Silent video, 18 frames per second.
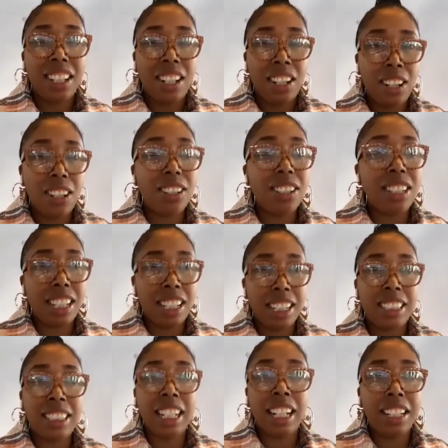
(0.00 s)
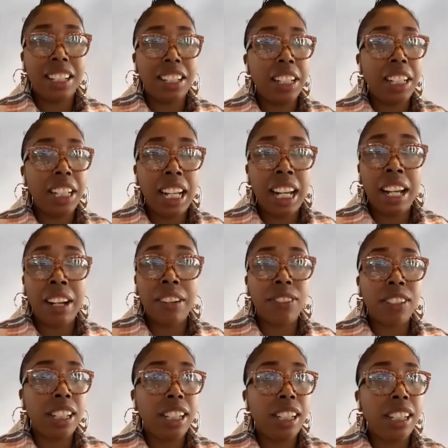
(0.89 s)
Oh yes,
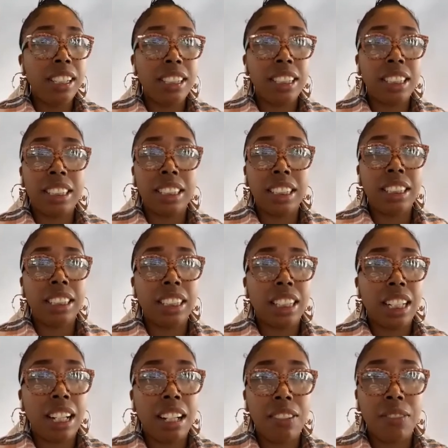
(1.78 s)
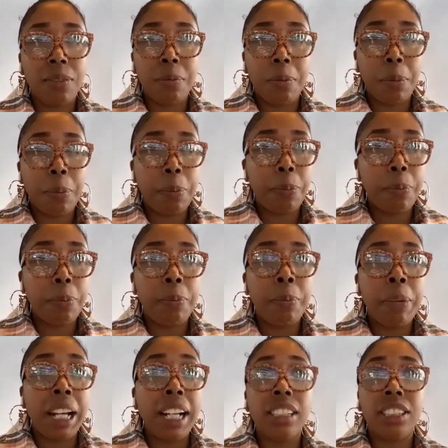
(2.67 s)
every
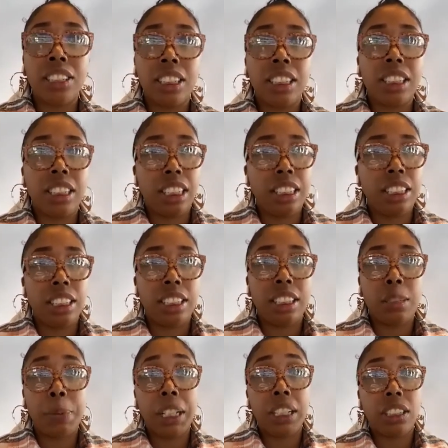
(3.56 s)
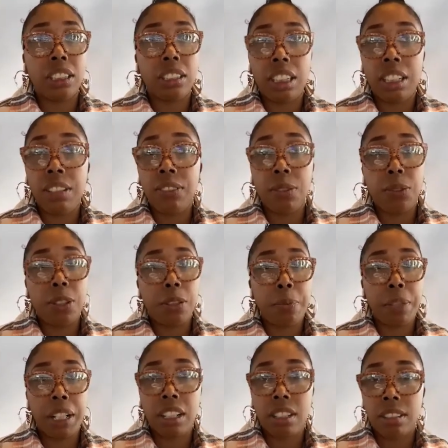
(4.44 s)
major decision, especially even
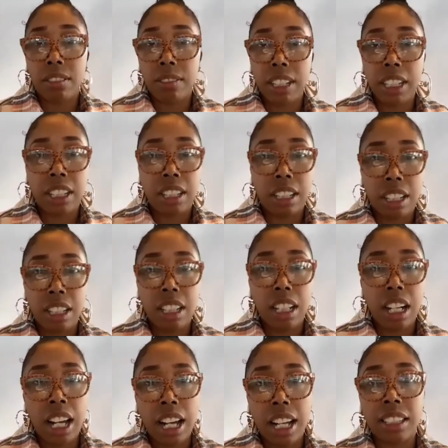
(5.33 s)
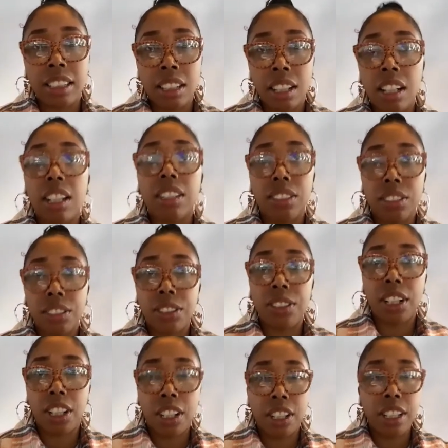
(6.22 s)
with my career, has gone
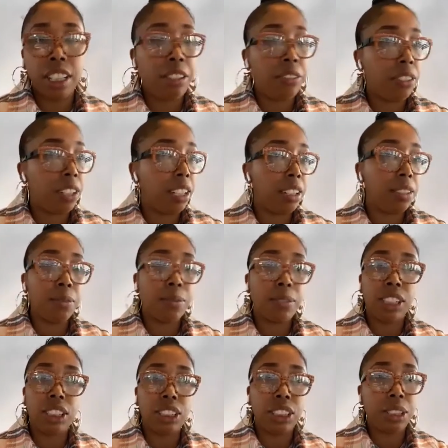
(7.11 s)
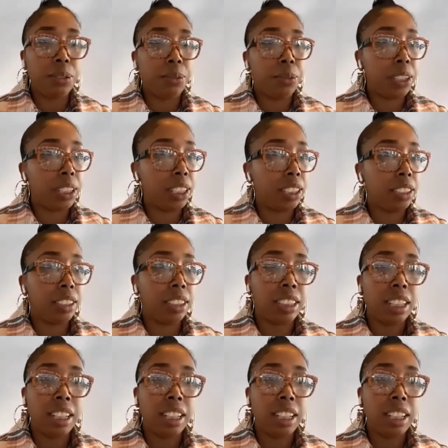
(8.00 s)
through her. Even when she was